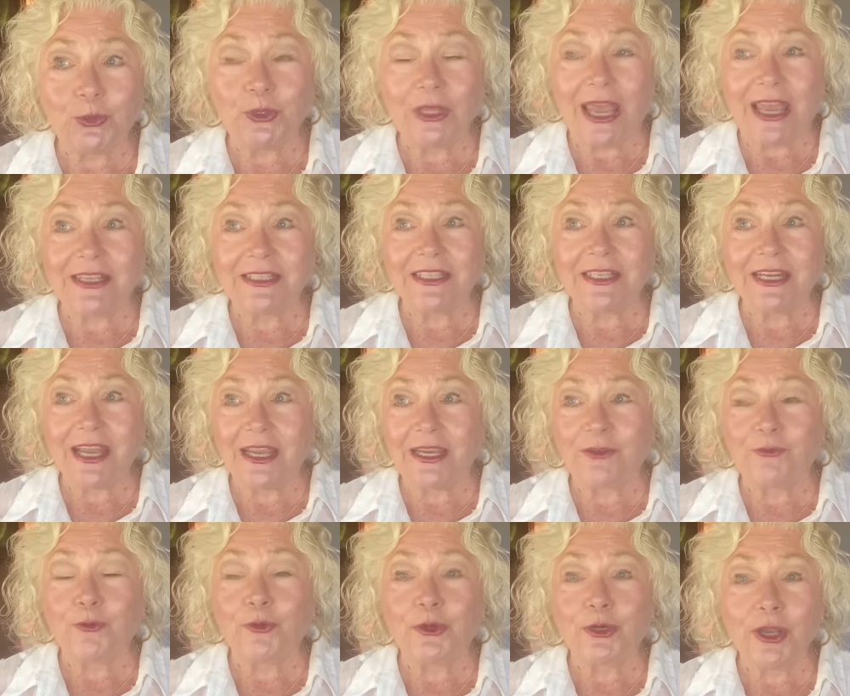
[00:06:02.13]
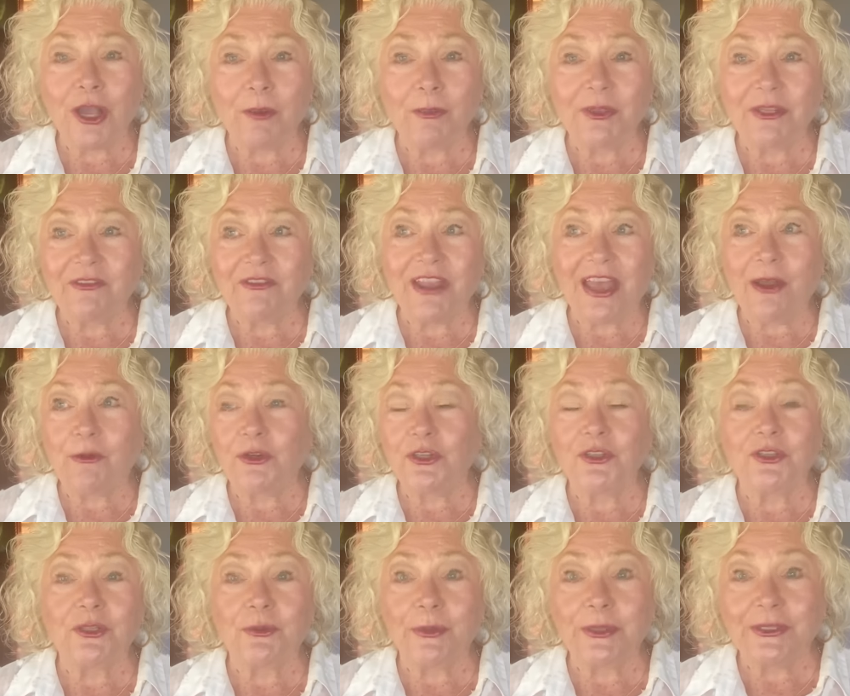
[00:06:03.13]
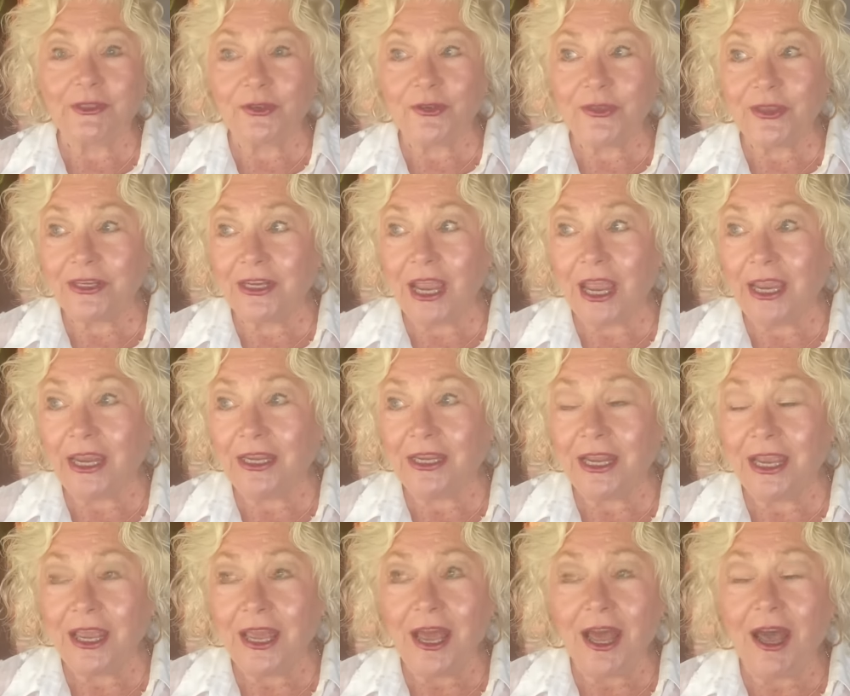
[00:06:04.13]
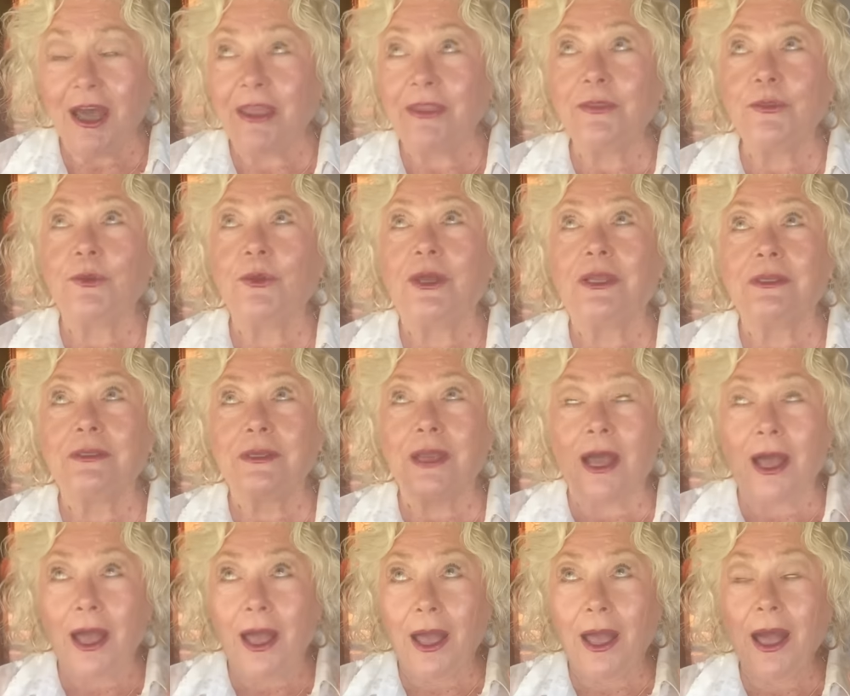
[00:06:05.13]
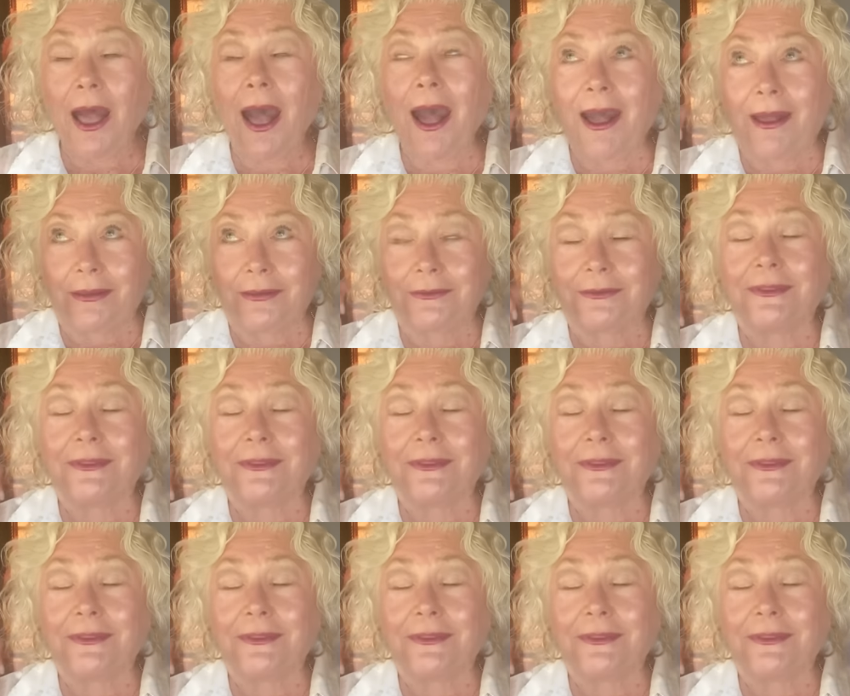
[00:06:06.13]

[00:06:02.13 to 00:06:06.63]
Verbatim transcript: last night for a couple of hours in the middle of the night, I thought, aha,